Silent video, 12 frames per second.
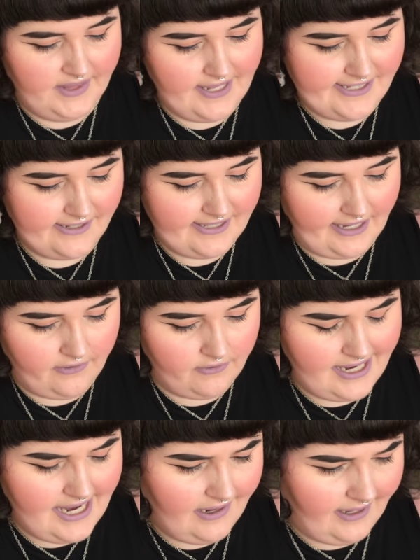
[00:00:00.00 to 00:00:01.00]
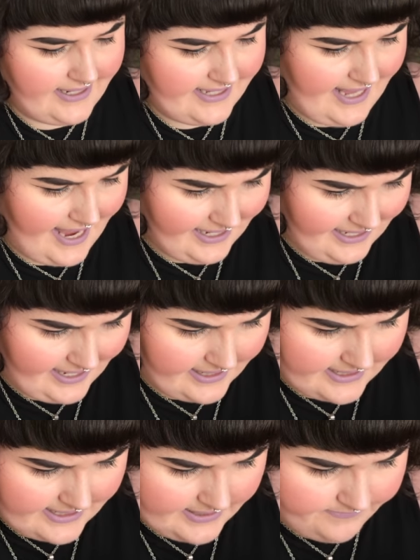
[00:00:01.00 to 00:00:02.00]
this looks like a really nice
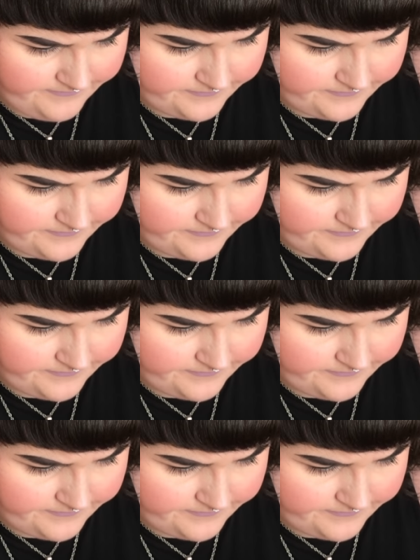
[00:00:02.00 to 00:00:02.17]
necklace.